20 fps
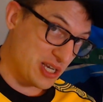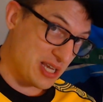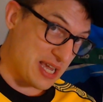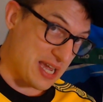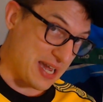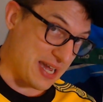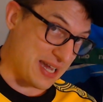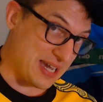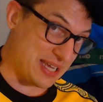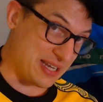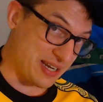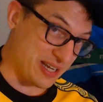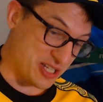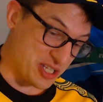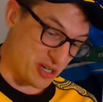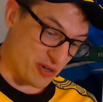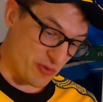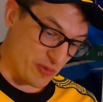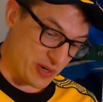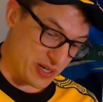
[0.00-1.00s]
and it's
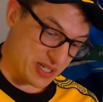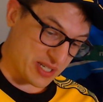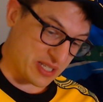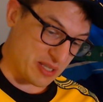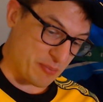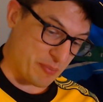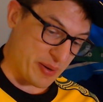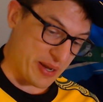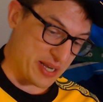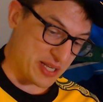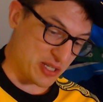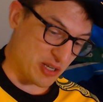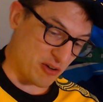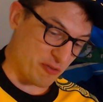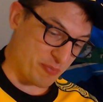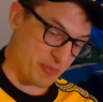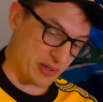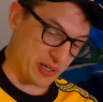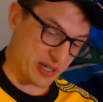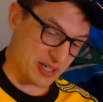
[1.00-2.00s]
a risk that pays
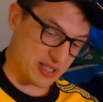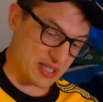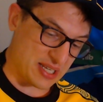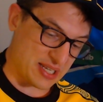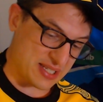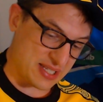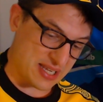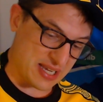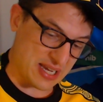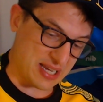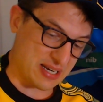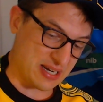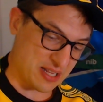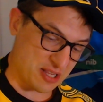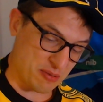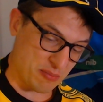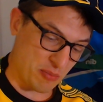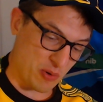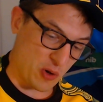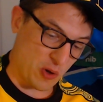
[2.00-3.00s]
off because they set
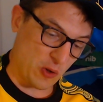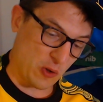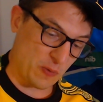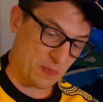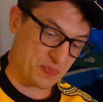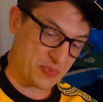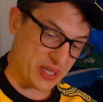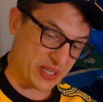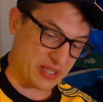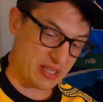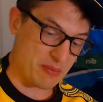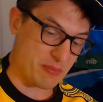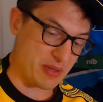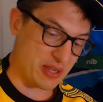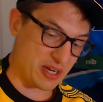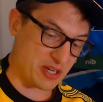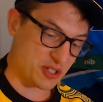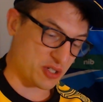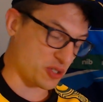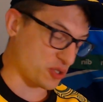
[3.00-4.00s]
another maul and they
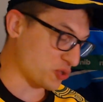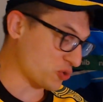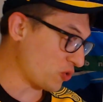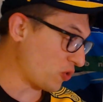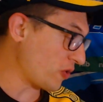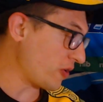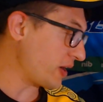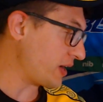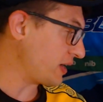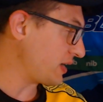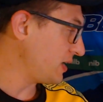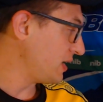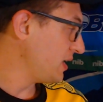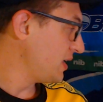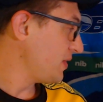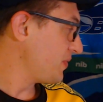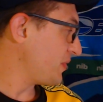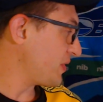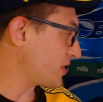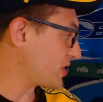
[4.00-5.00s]
manage to score it.
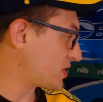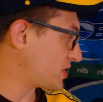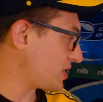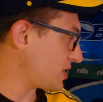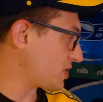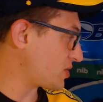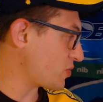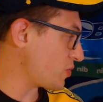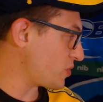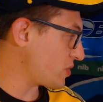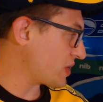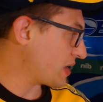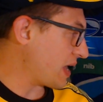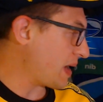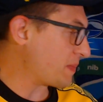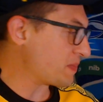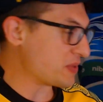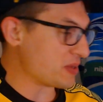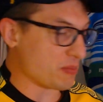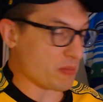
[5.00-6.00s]
This is through the
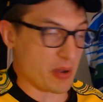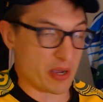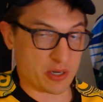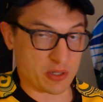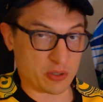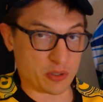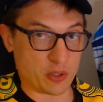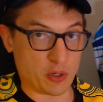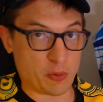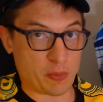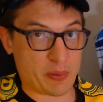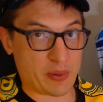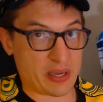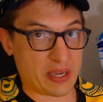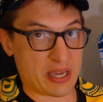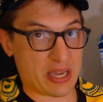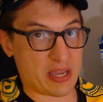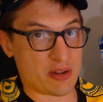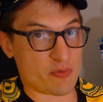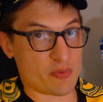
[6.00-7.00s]
captain, Michael Hooper,
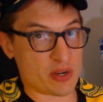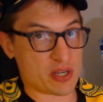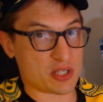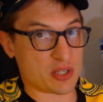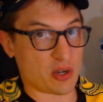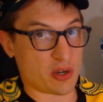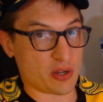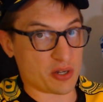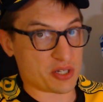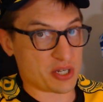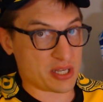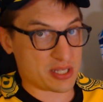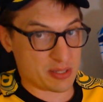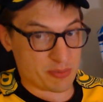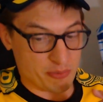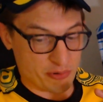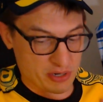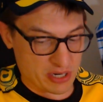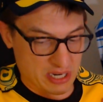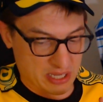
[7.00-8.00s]
and Reese Hodge has a
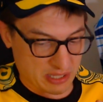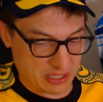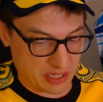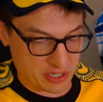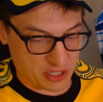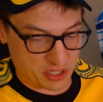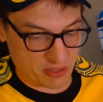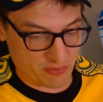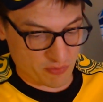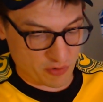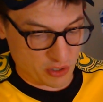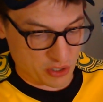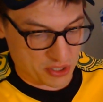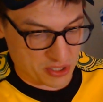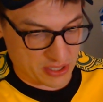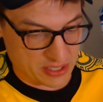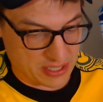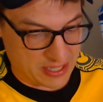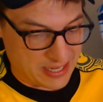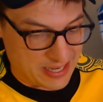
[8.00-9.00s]
pretty clutch
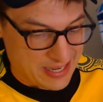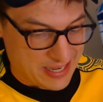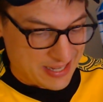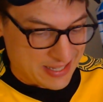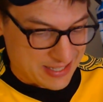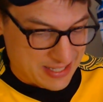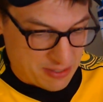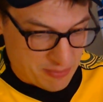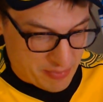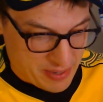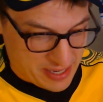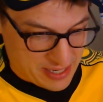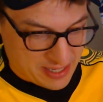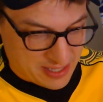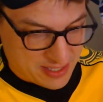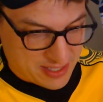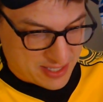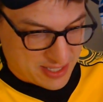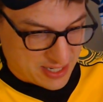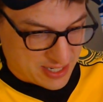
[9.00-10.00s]
conversion to make
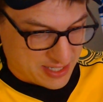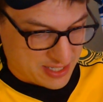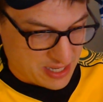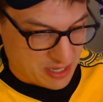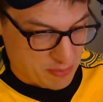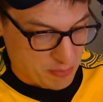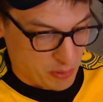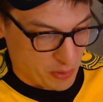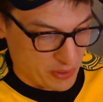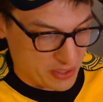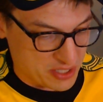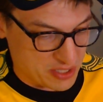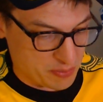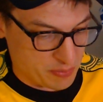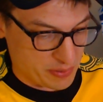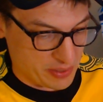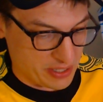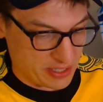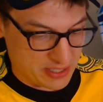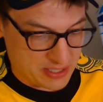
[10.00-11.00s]
it 16 points
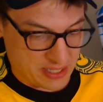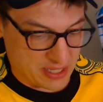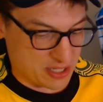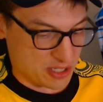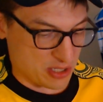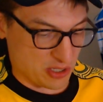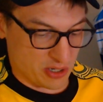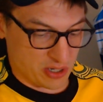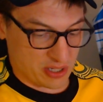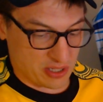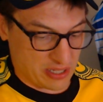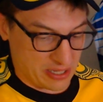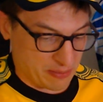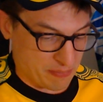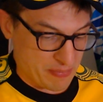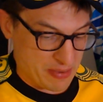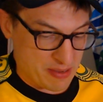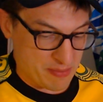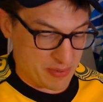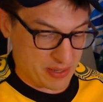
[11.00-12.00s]
apiece. It's looking like
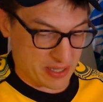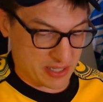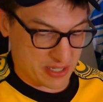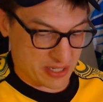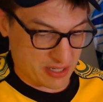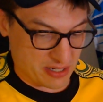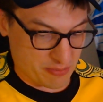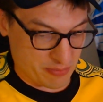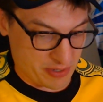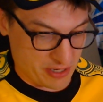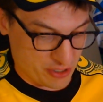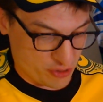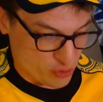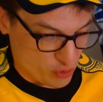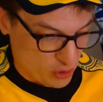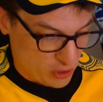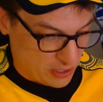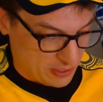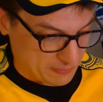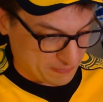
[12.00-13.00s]
maybe it's going to be a
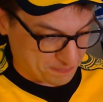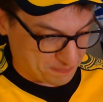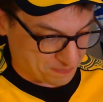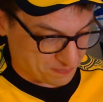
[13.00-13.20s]
draw.